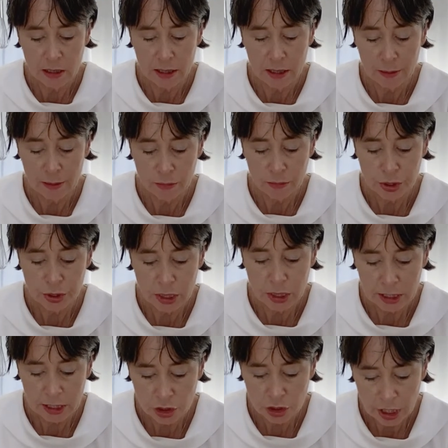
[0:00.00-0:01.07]
lumps
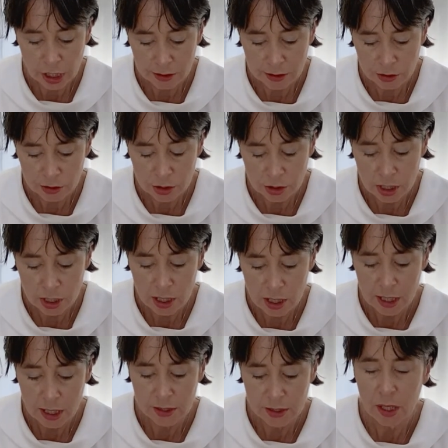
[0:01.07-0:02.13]
and chunks
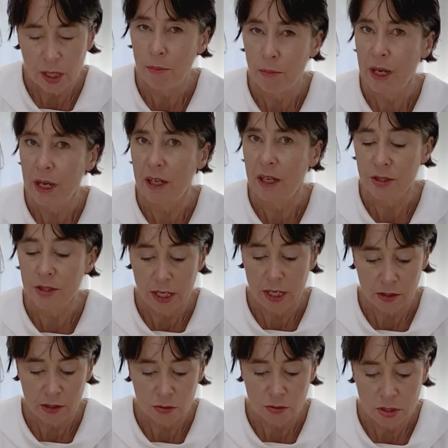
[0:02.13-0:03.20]
and some parts
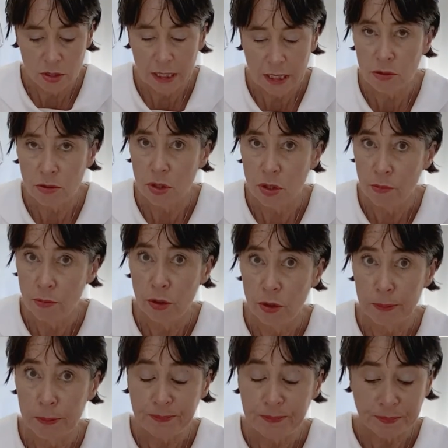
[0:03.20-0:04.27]
that can sink to the
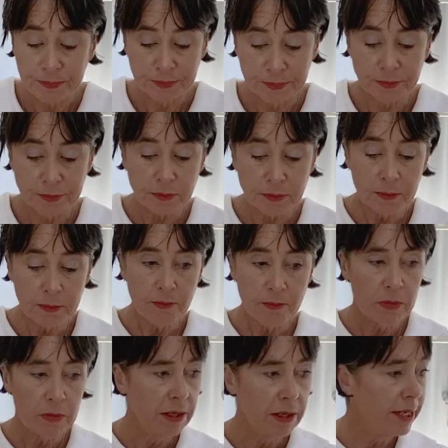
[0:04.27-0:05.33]
bottom.
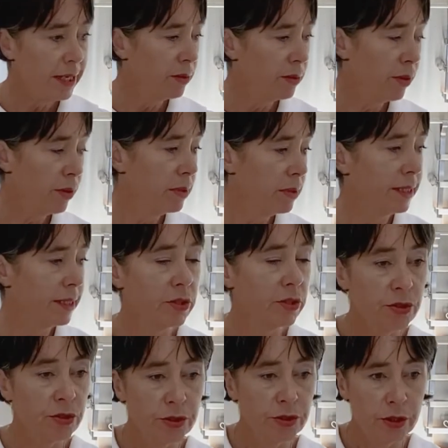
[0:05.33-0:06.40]
Now you probably need to
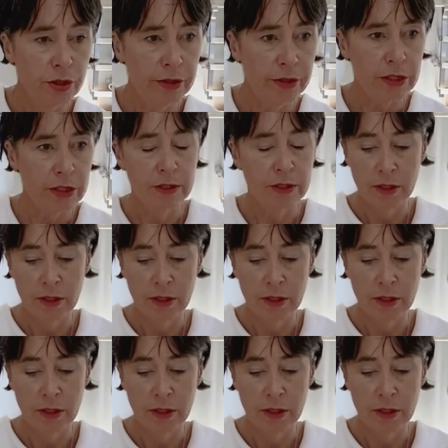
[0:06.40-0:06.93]
stir it